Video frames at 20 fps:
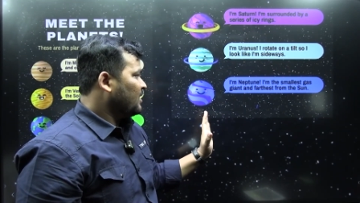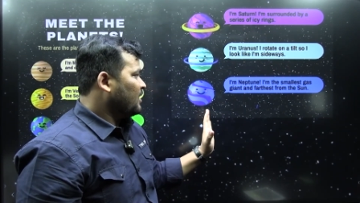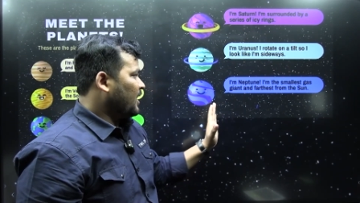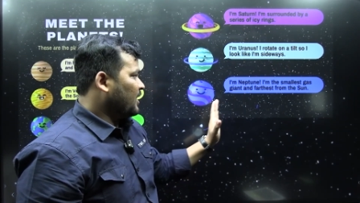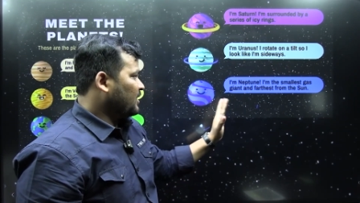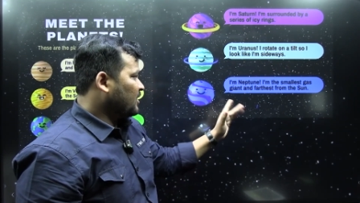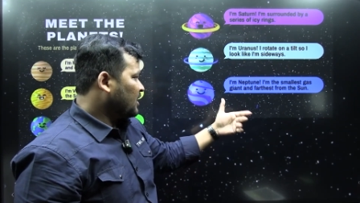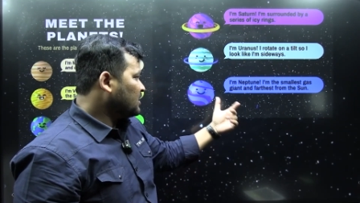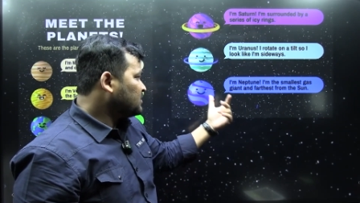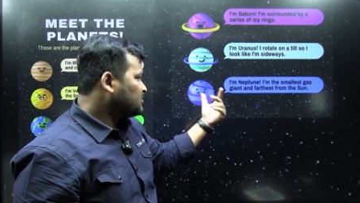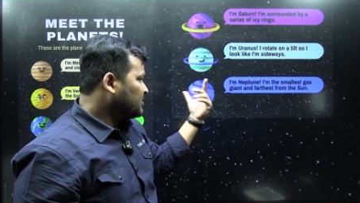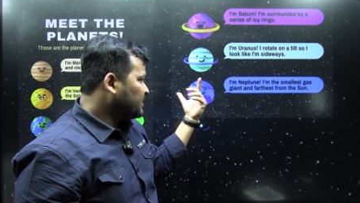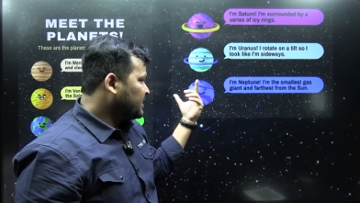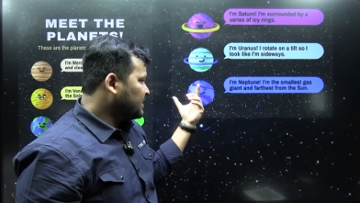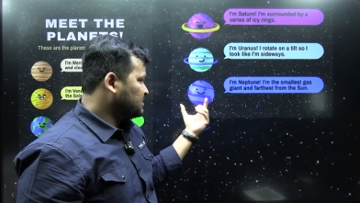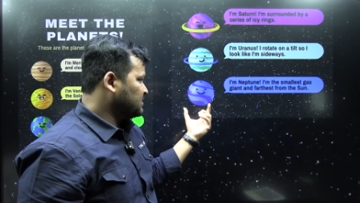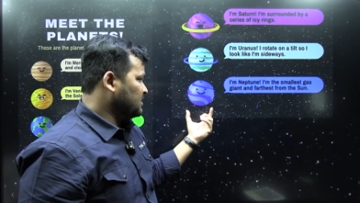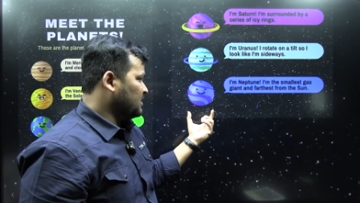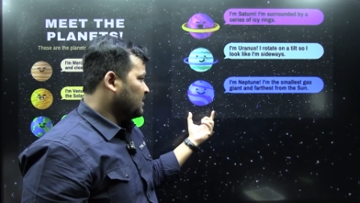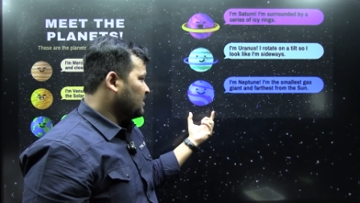And also it
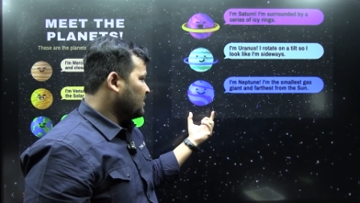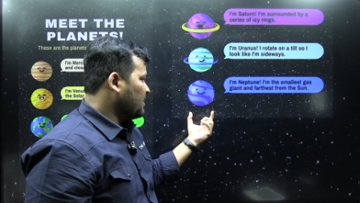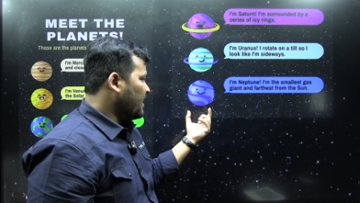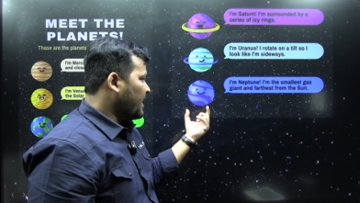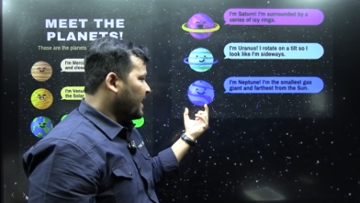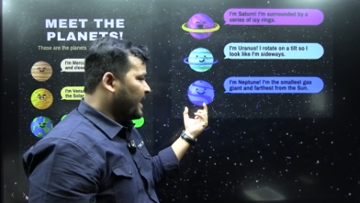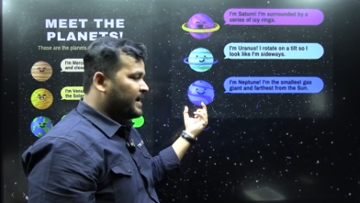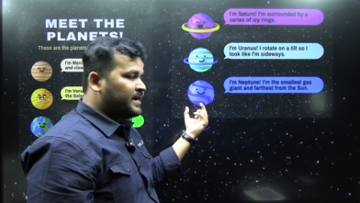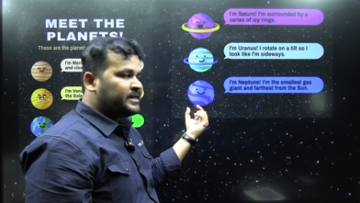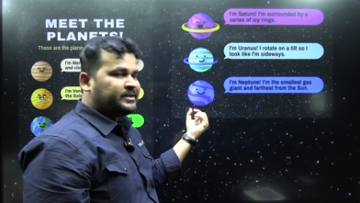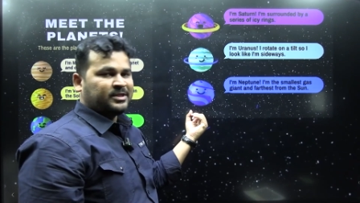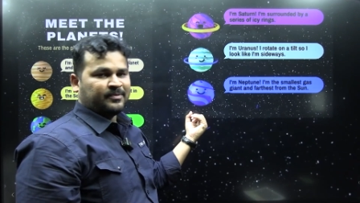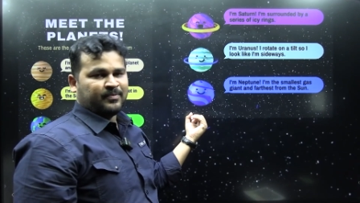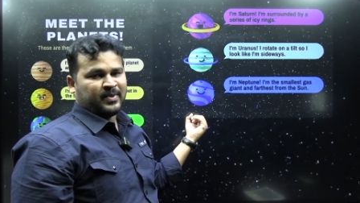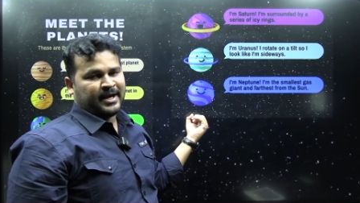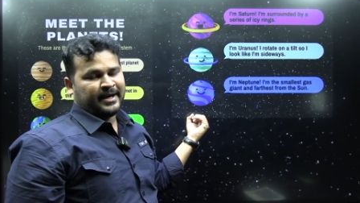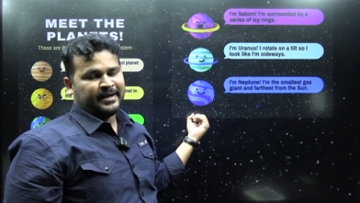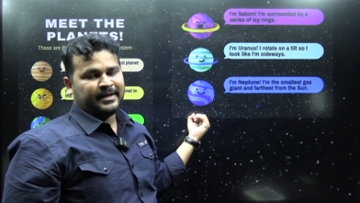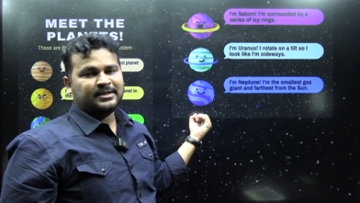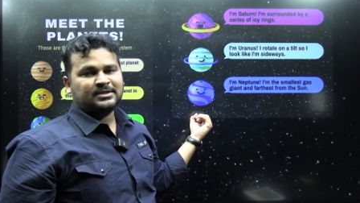is the 8th
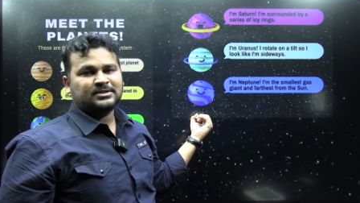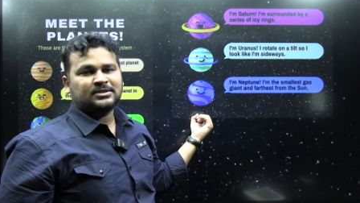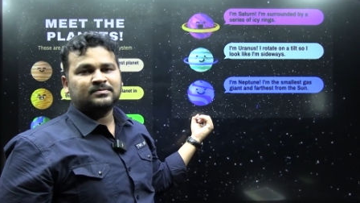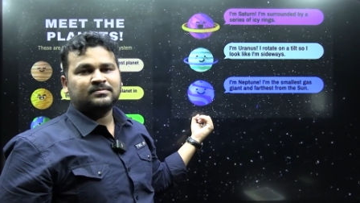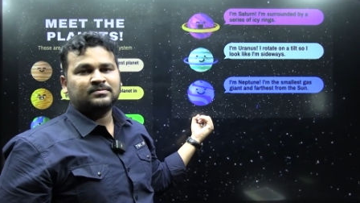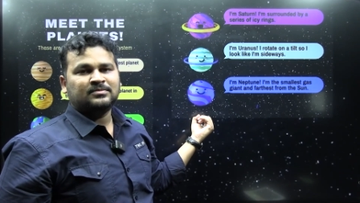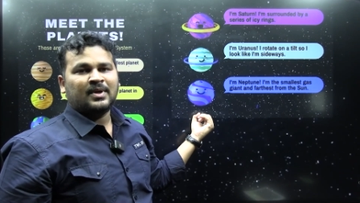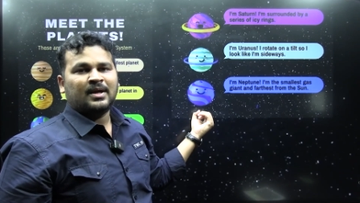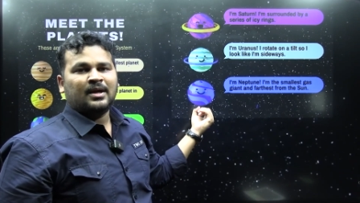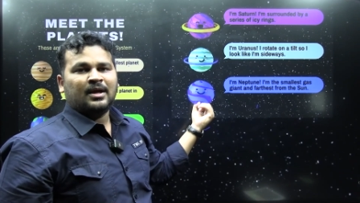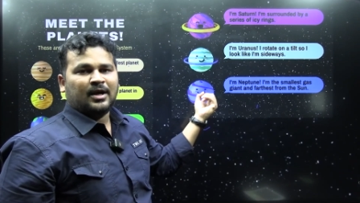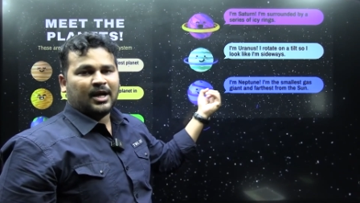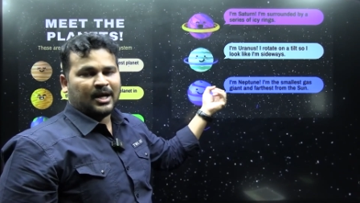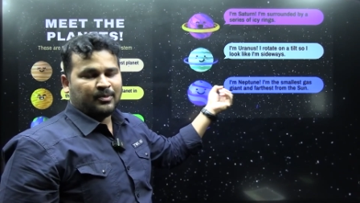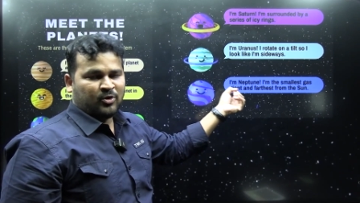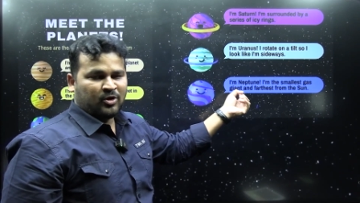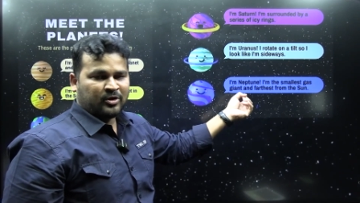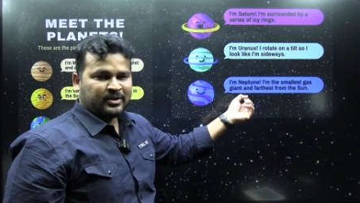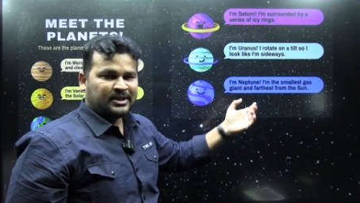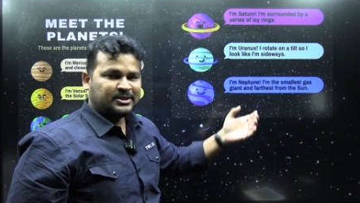planet
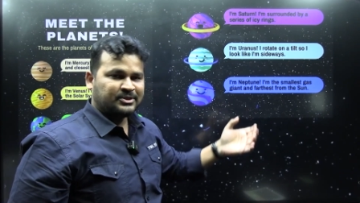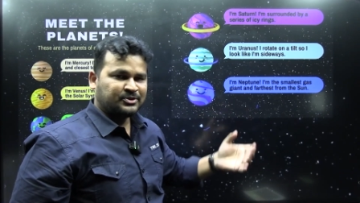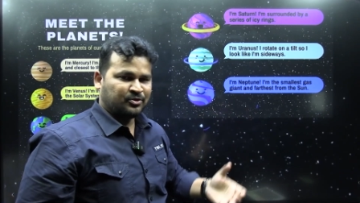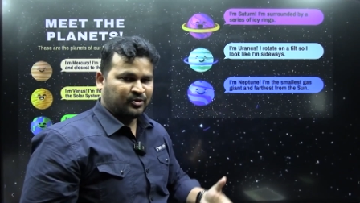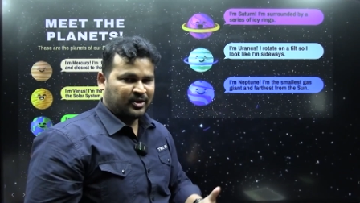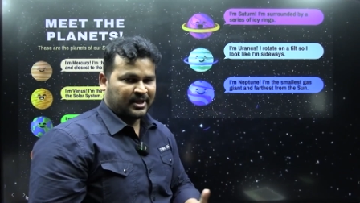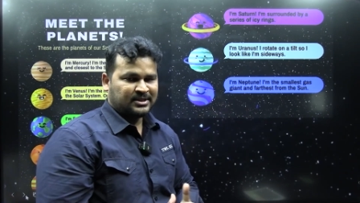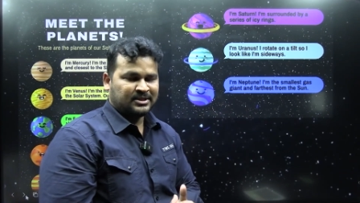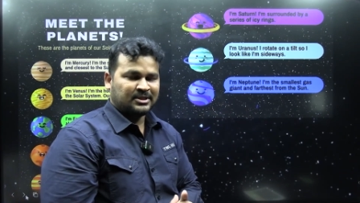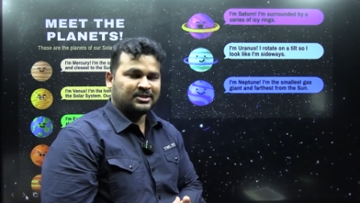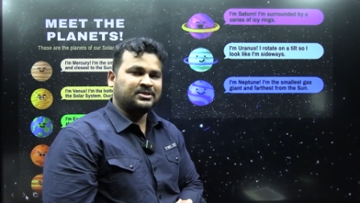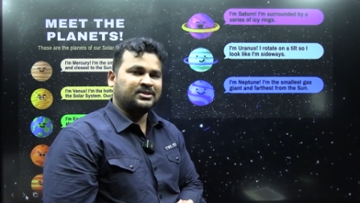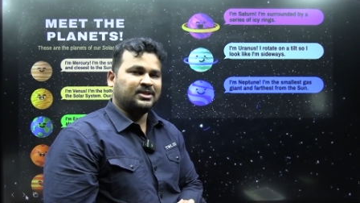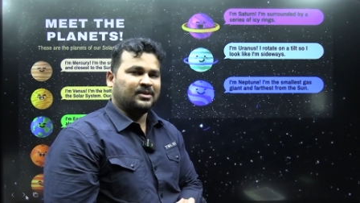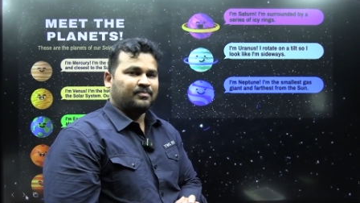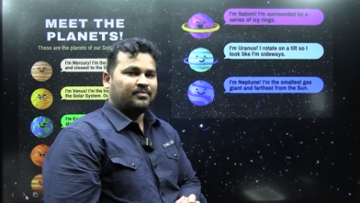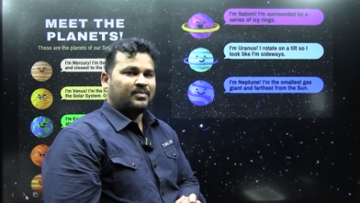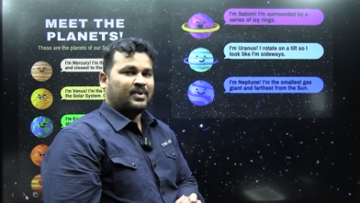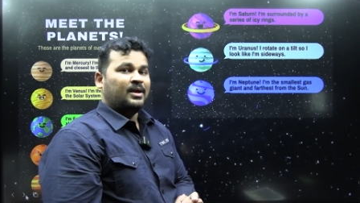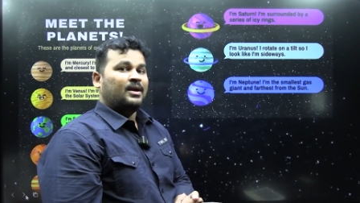among the solar
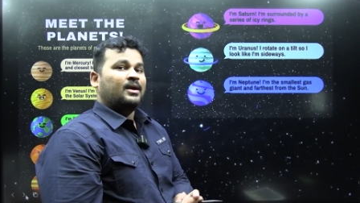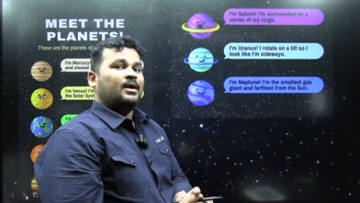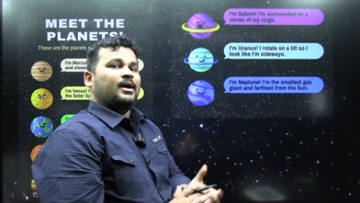system.